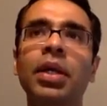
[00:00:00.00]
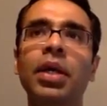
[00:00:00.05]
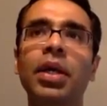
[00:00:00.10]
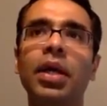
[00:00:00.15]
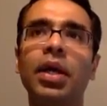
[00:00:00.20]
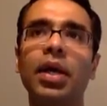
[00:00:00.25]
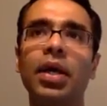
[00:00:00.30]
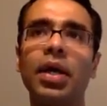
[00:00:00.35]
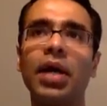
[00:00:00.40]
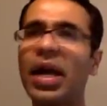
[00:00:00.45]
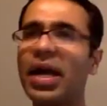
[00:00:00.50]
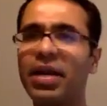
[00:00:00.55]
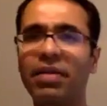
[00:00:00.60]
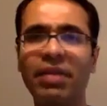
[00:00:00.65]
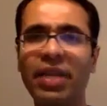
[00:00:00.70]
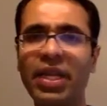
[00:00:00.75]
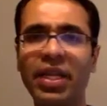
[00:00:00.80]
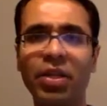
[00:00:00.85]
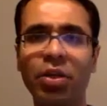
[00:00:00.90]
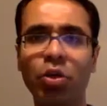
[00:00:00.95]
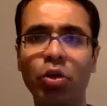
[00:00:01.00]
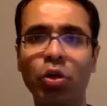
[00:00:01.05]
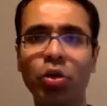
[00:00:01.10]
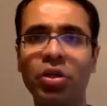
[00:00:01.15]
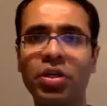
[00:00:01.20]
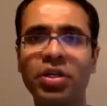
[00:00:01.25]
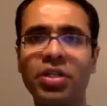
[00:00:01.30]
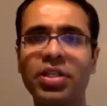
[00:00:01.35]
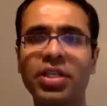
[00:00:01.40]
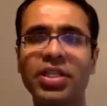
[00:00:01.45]
I had a very good,
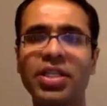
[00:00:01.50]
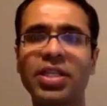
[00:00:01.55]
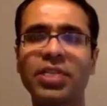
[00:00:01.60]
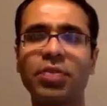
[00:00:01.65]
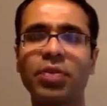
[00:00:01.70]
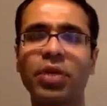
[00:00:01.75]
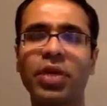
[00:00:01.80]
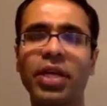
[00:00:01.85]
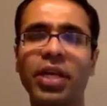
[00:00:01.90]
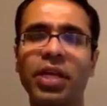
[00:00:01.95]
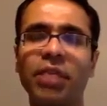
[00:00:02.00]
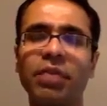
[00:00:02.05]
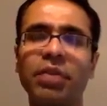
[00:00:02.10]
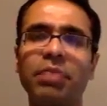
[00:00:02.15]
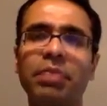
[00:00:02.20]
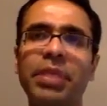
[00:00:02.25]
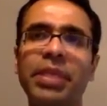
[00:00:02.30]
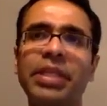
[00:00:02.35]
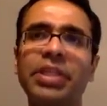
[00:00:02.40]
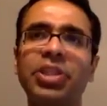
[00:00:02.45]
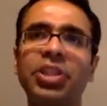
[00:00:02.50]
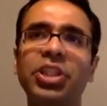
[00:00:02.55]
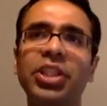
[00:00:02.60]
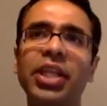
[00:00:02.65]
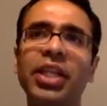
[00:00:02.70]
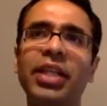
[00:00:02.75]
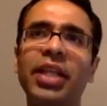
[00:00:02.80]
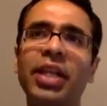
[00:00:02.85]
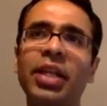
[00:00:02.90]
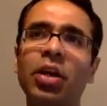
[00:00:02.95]
successful career with P&G.
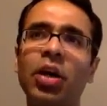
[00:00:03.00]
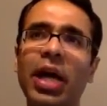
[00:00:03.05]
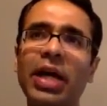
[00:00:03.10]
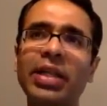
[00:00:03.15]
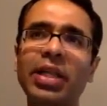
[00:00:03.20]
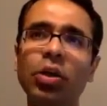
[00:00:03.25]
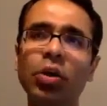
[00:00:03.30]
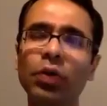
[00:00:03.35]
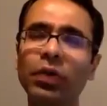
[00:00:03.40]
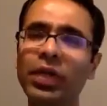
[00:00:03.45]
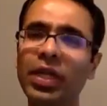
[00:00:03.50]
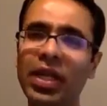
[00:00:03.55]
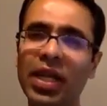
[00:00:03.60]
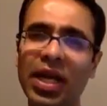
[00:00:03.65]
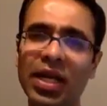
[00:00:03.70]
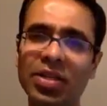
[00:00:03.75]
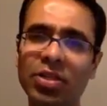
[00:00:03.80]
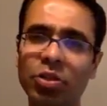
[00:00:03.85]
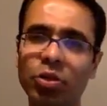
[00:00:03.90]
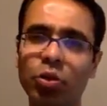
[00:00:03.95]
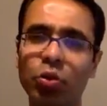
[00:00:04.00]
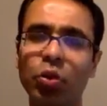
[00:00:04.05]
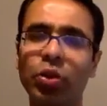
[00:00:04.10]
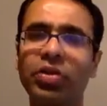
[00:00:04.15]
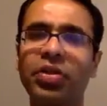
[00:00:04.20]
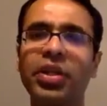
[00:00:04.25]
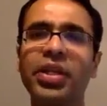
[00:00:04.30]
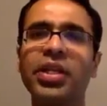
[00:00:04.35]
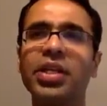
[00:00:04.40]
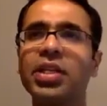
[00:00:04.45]
And then I think over the last 2 or
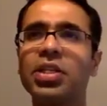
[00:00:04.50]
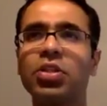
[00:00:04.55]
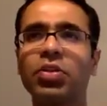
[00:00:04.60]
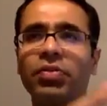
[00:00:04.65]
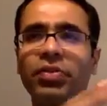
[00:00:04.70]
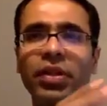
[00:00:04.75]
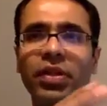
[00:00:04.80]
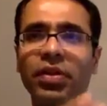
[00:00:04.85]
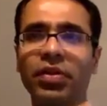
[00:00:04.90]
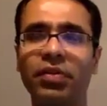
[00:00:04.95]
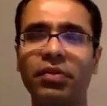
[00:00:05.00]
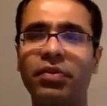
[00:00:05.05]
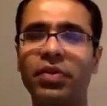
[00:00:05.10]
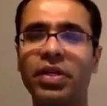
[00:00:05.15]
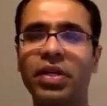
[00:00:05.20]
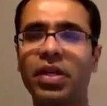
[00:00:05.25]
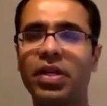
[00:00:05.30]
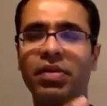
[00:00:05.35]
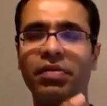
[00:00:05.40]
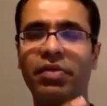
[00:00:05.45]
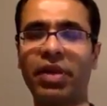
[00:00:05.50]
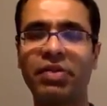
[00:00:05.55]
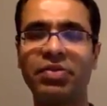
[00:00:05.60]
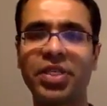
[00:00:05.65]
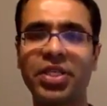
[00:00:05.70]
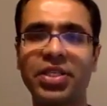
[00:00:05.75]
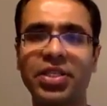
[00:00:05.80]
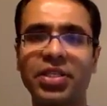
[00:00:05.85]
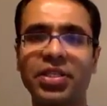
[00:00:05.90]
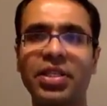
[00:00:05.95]
3 years of the
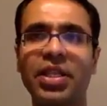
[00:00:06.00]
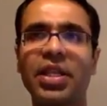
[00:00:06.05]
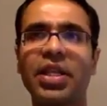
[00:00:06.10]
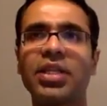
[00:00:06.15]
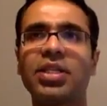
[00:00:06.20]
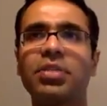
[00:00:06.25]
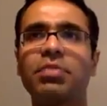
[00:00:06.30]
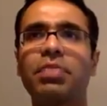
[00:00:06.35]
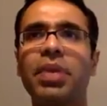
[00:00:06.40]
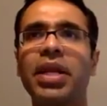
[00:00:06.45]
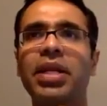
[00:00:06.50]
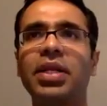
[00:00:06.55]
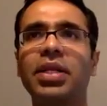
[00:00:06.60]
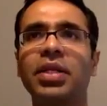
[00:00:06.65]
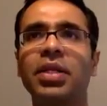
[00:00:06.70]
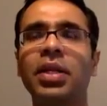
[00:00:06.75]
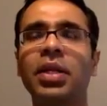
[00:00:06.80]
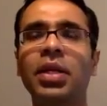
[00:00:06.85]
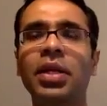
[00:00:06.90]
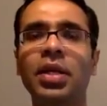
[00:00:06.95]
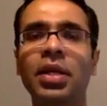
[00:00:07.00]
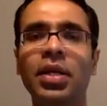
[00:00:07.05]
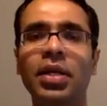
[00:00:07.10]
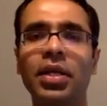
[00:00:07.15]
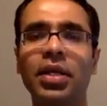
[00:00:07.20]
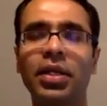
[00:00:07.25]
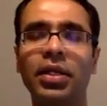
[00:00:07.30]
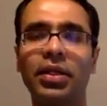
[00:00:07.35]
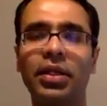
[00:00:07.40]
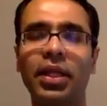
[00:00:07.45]
5-6 years that I spent
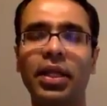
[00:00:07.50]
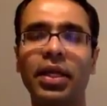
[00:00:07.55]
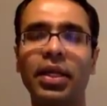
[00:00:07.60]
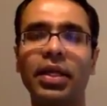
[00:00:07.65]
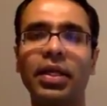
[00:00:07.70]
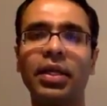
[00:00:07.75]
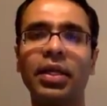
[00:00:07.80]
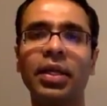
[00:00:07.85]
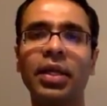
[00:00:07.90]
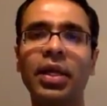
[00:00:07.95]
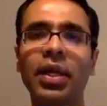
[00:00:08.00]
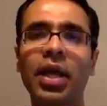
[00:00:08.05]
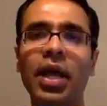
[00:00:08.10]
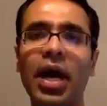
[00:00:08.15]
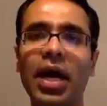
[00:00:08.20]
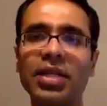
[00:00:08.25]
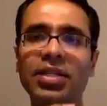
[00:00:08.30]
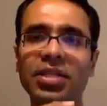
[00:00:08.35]
there, I